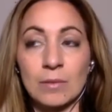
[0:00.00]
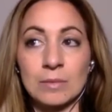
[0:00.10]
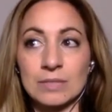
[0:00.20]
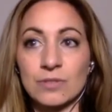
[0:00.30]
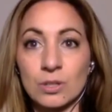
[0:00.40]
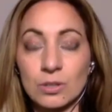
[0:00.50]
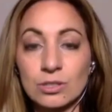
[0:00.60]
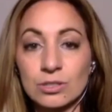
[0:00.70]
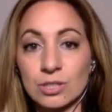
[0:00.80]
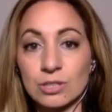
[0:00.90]
I mean,
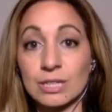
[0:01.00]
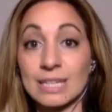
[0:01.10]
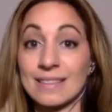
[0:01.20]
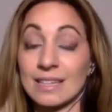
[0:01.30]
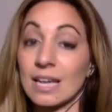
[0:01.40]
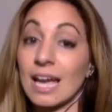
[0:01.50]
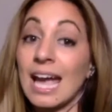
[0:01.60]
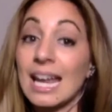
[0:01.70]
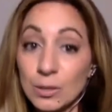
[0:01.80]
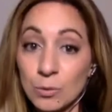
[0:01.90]
foreclosures are a tricky thing
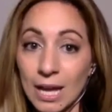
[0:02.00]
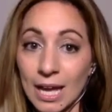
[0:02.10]
anyway